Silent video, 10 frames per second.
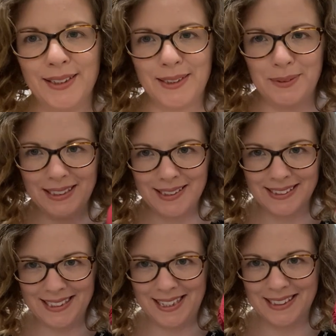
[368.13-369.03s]
So as you can
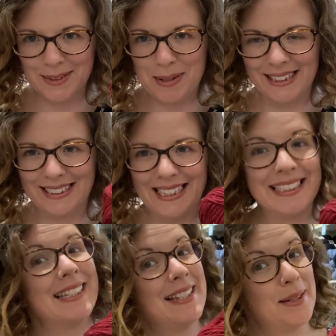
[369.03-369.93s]
see, this method
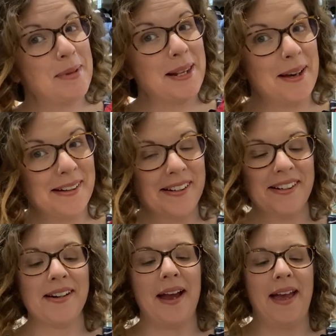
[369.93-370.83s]
takes a little bit
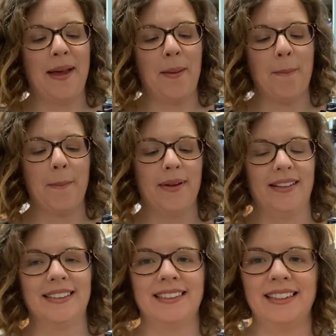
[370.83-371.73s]
longer, um,
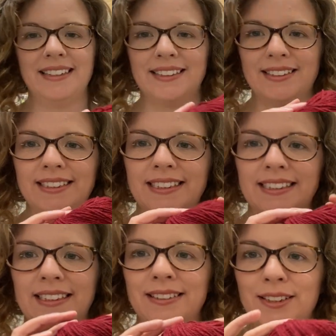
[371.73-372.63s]
but it
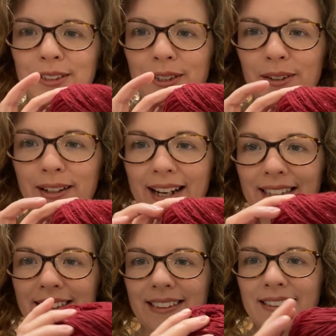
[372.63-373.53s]
does
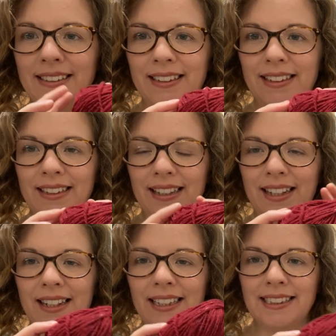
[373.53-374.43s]
create
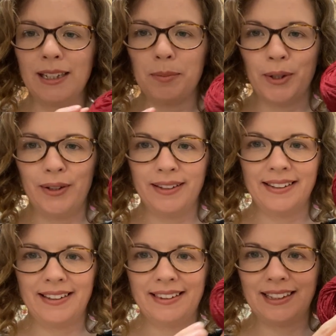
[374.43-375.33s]
a nice little bowl
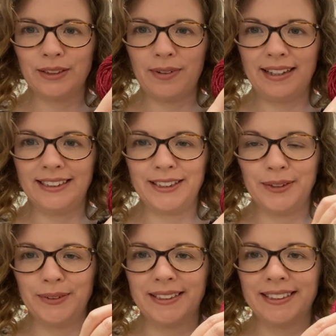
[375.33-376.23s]
that's ready to
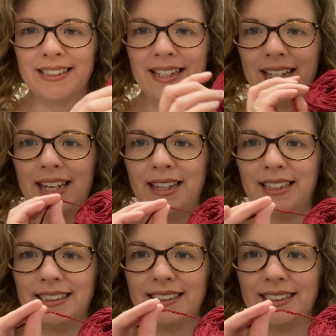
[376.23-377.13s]
use. And
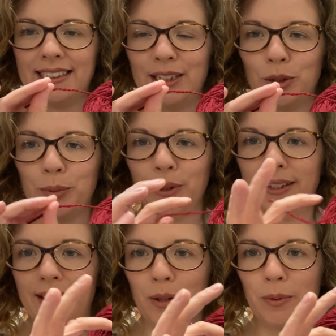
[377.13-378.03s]
this is the center pull
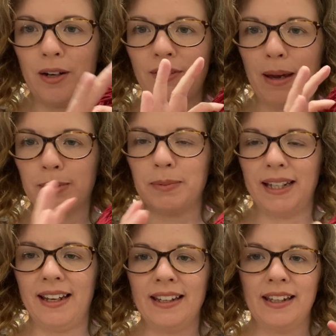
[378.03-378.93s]
here where I've kept
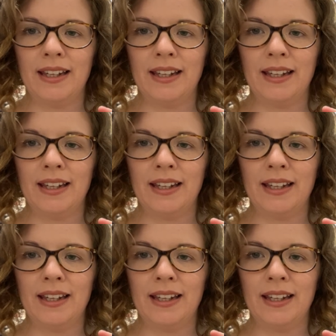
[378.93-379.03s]
my,